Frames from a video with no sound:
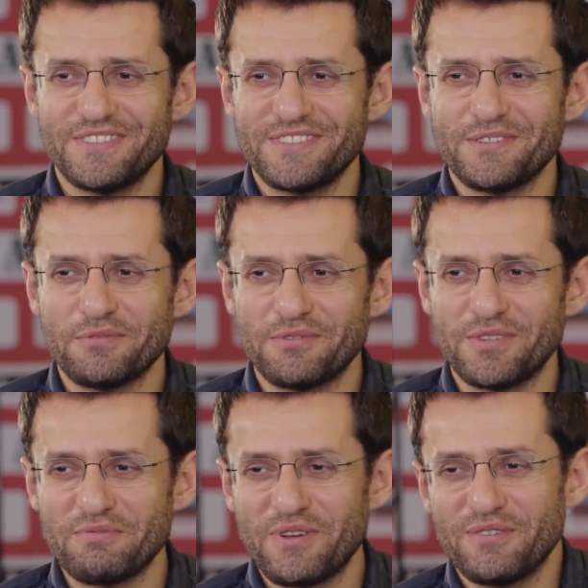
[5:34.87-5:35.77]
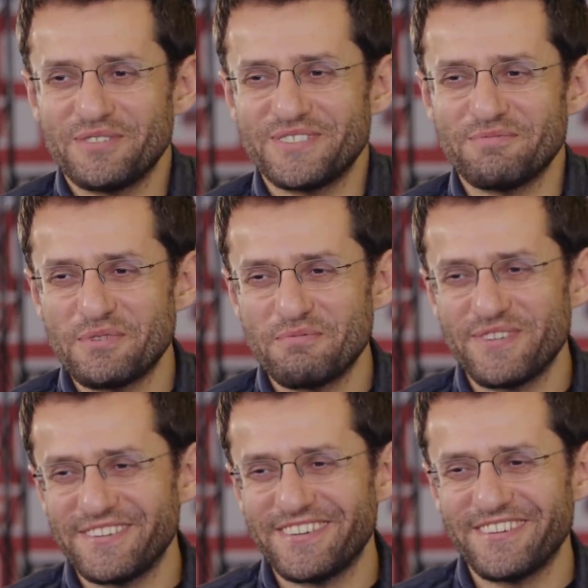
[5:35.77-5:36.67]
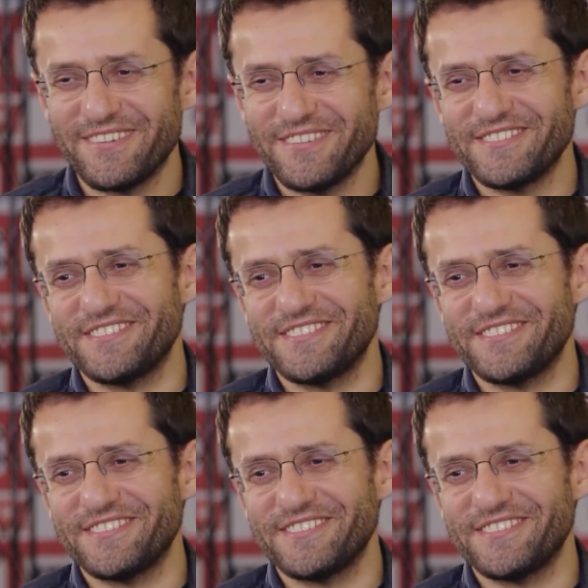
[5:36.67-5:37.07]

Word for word: and some of them I wasn't prepared at all.